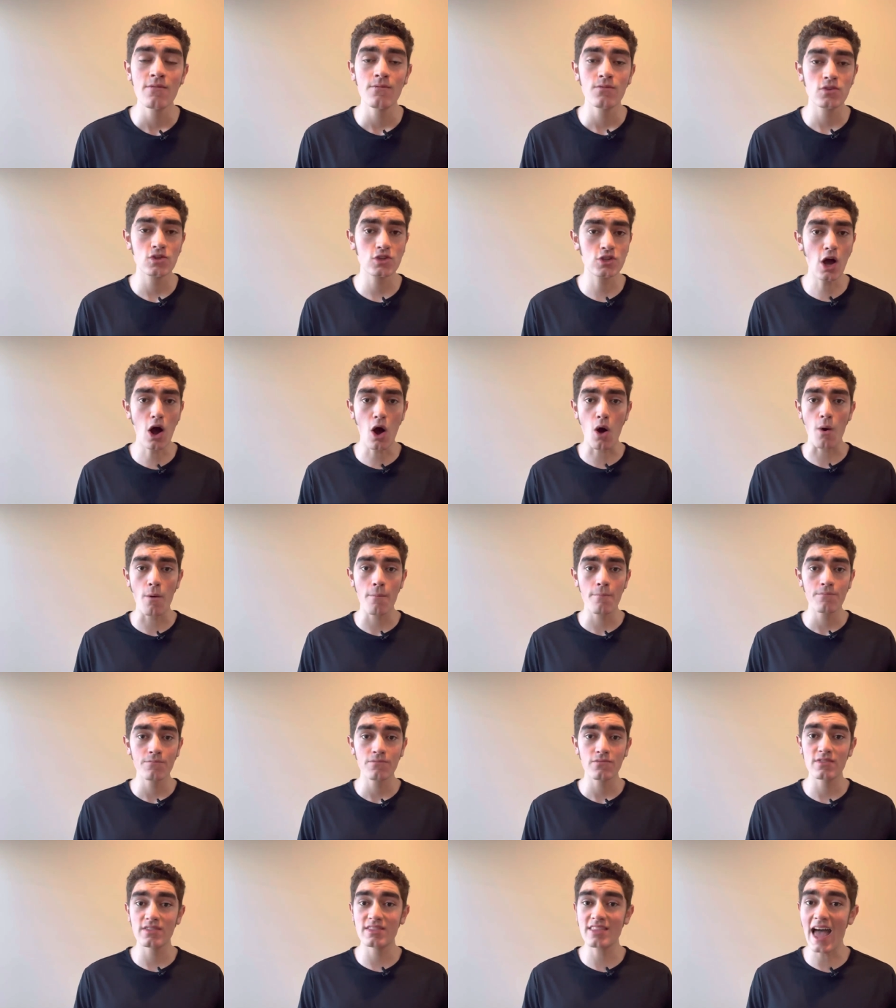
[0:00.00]
So
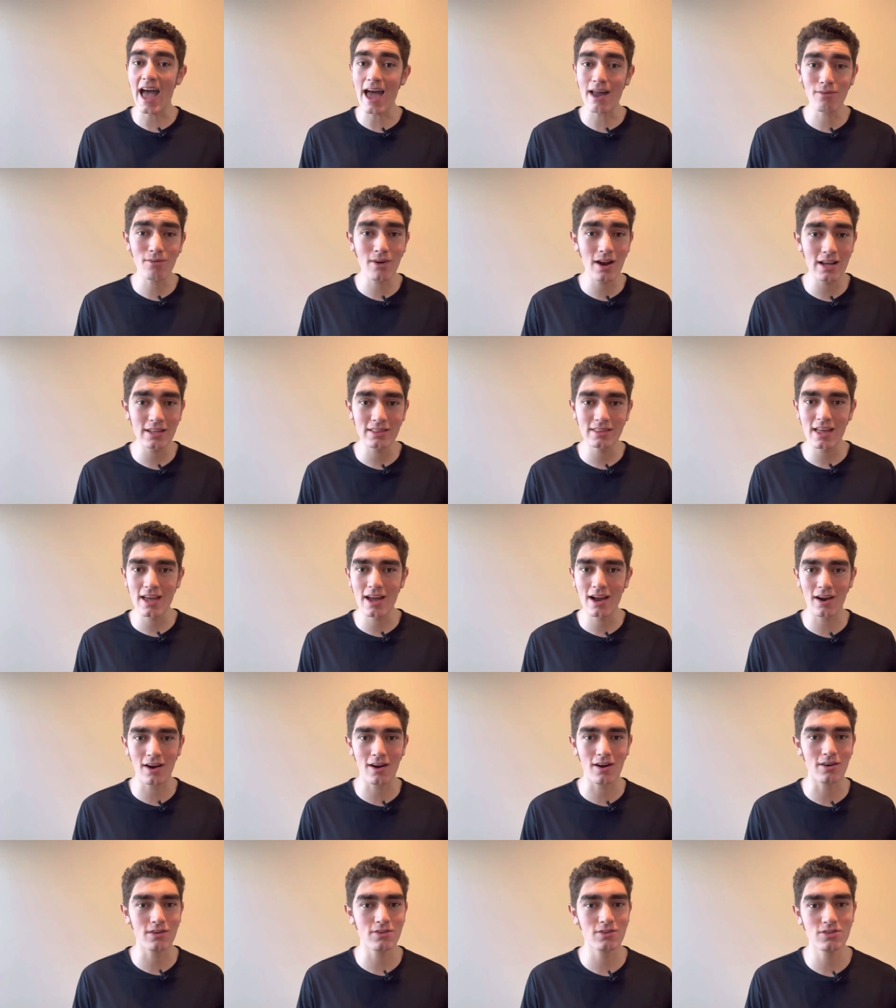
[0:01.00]
that right
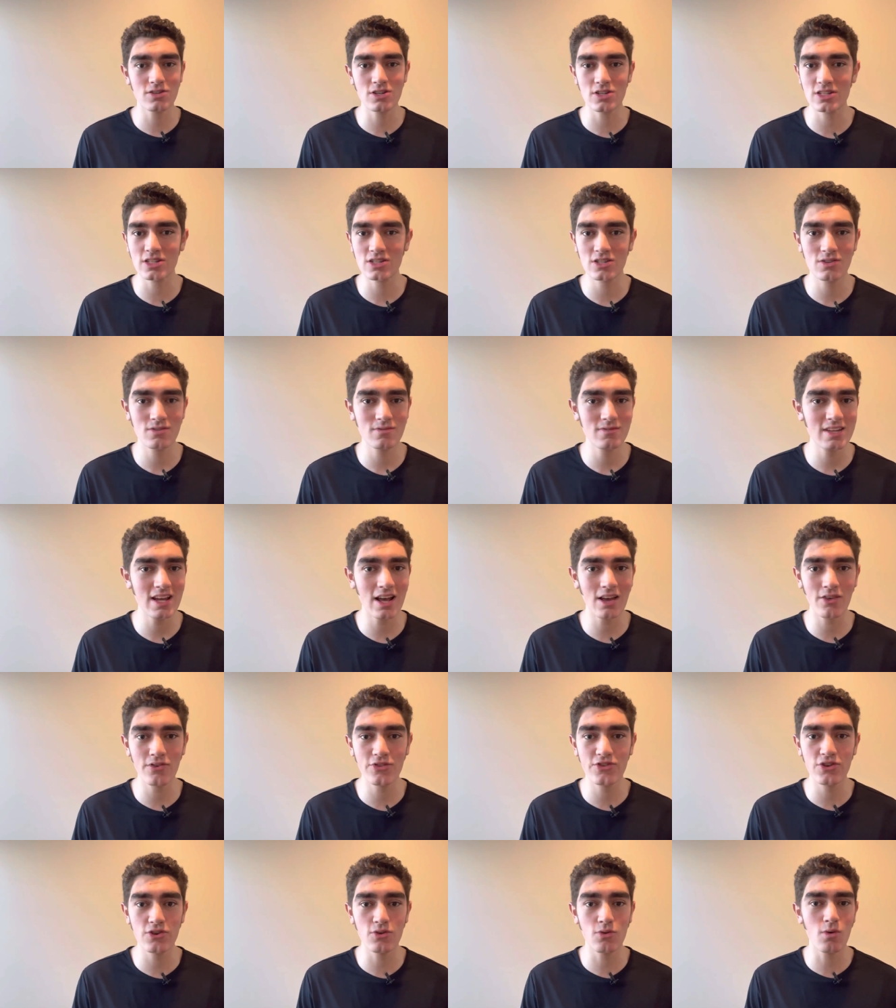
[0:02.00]
there just
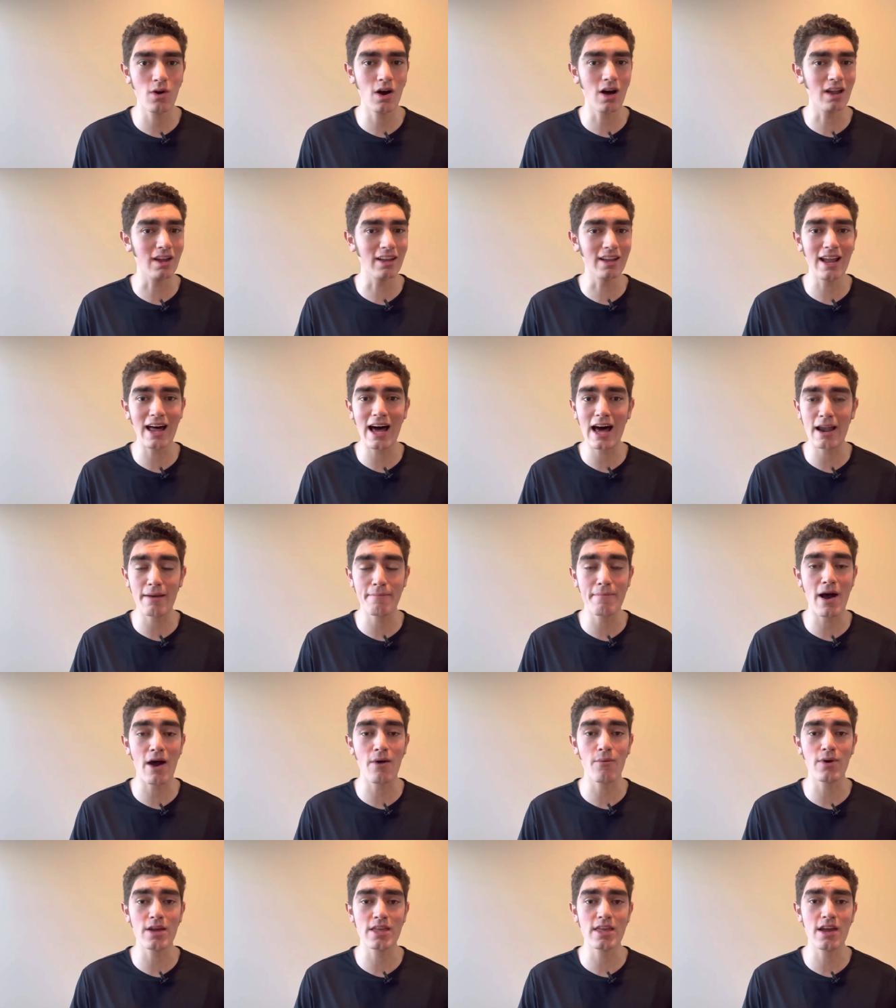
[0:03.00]
tells you a lot
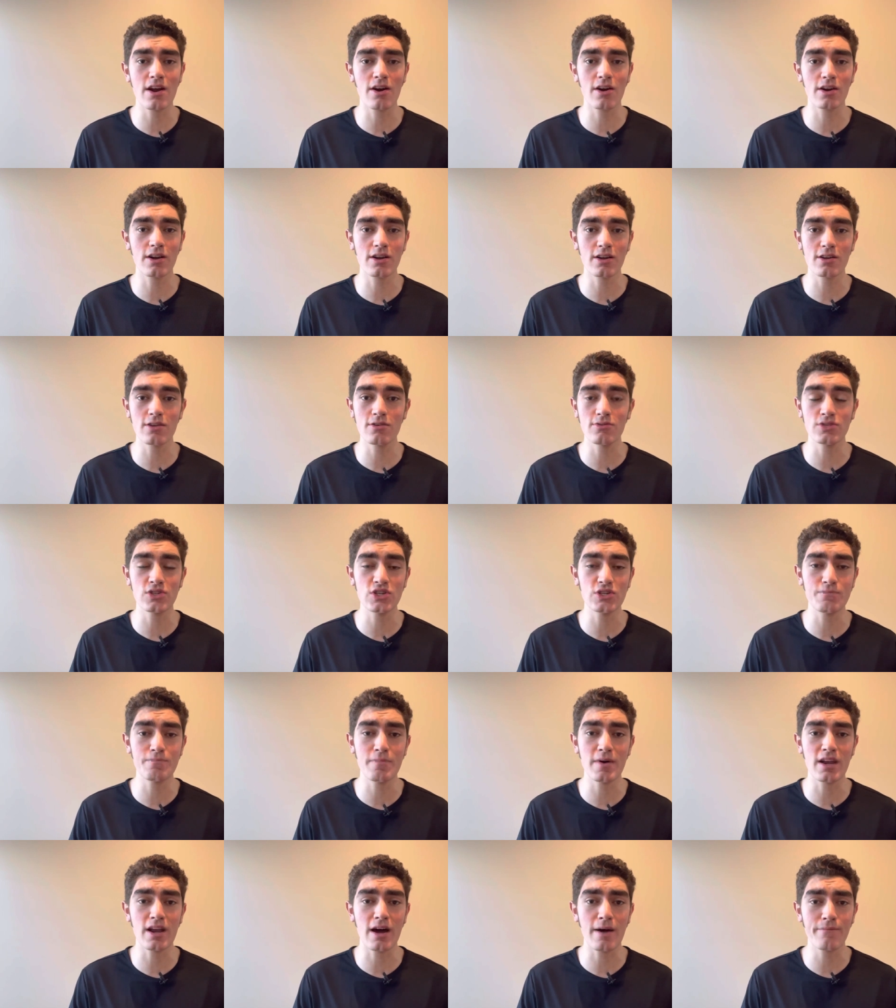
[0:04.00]
about what Jared Nuguse has
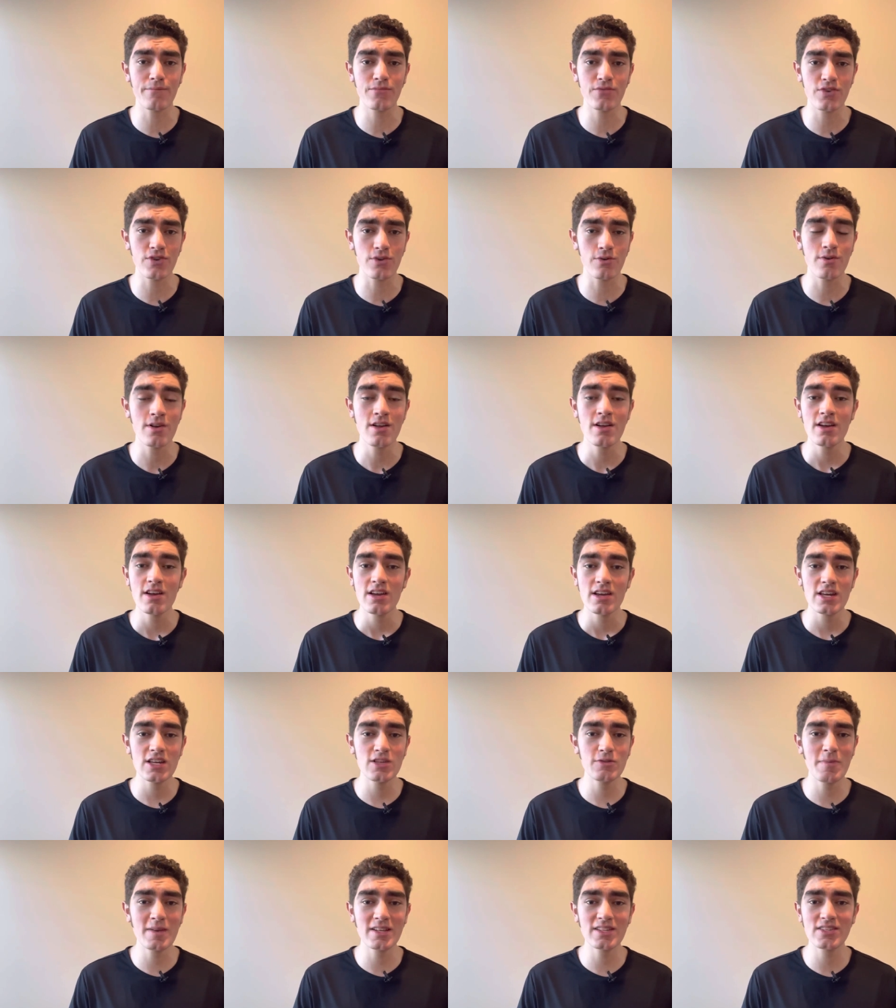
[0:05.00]
been up to.
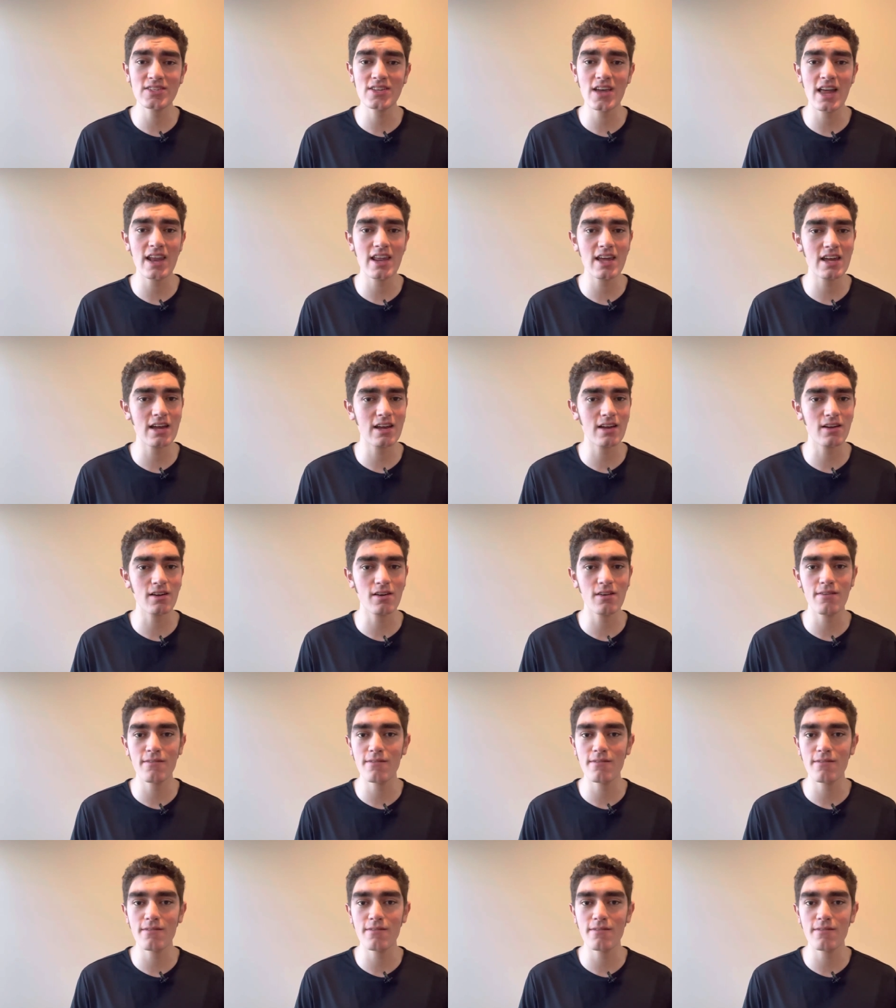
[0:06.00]
He's been setting